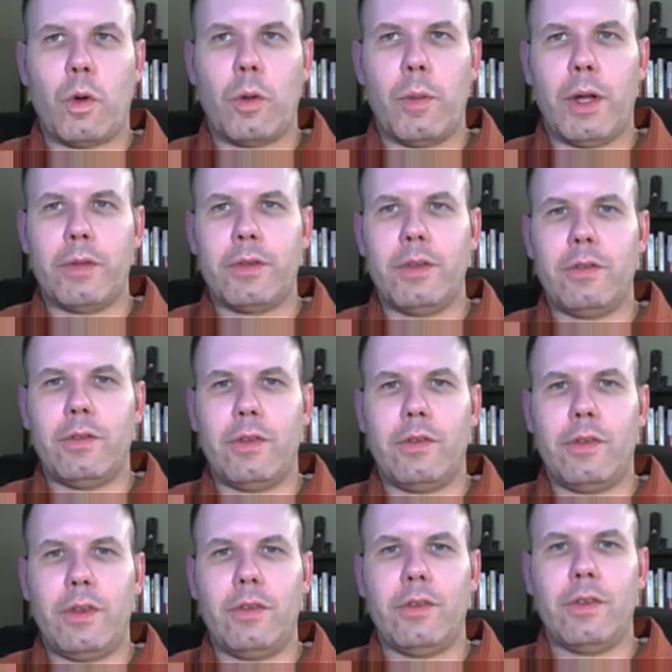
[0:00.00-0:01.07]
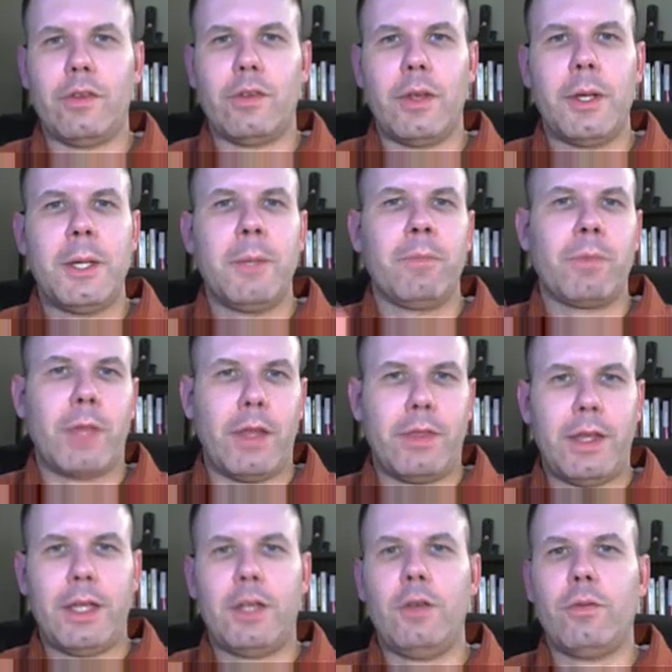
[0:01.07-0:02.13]
about these diseases. I
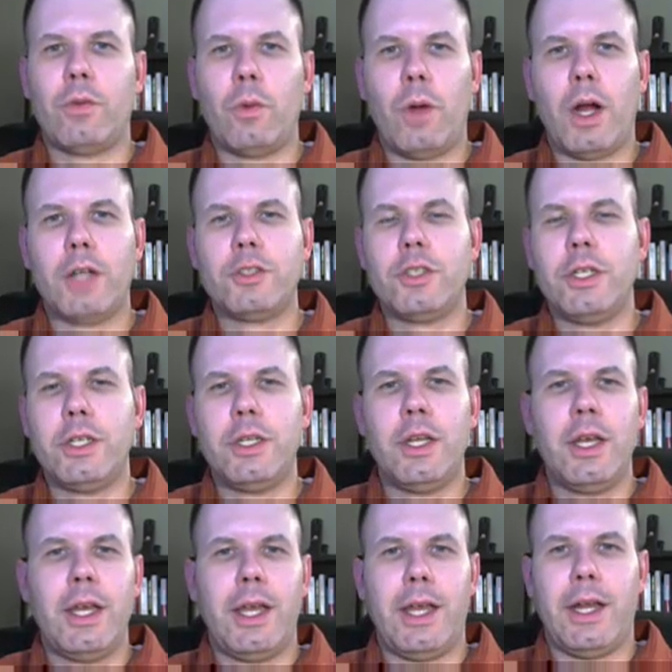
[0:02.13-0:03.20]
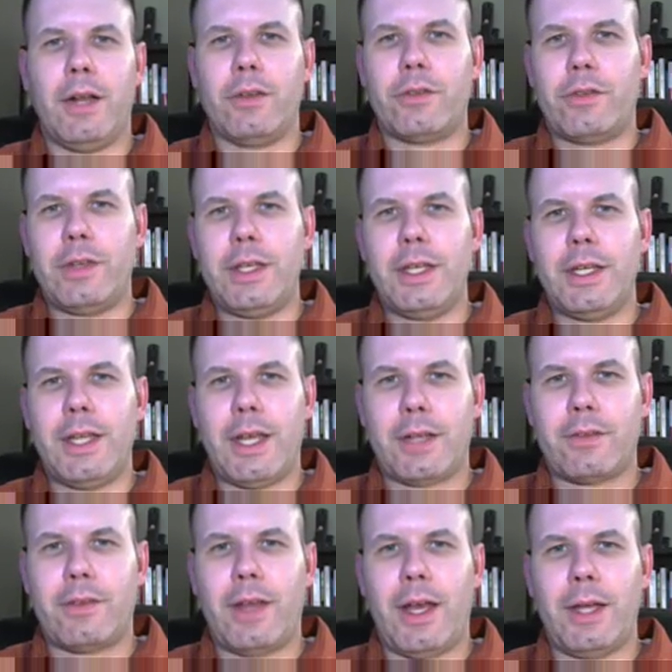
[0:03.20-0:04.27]
thank you for watching, and I'll see you next
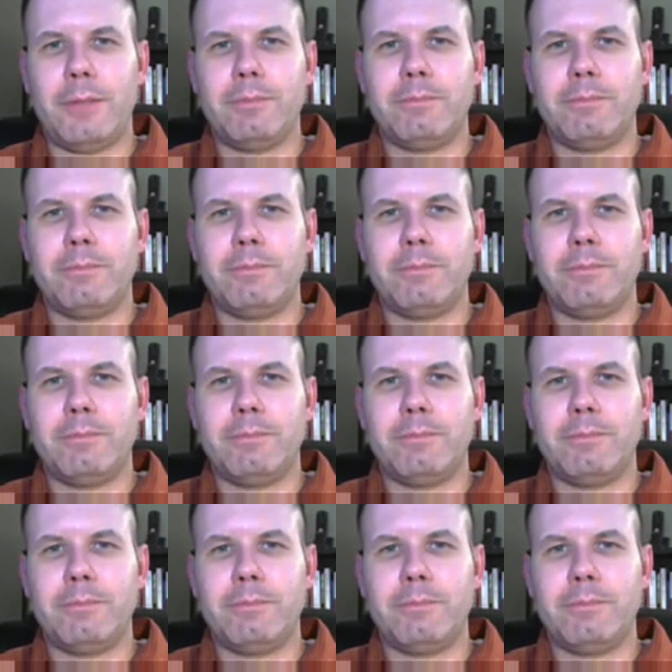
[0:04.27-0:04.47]
time.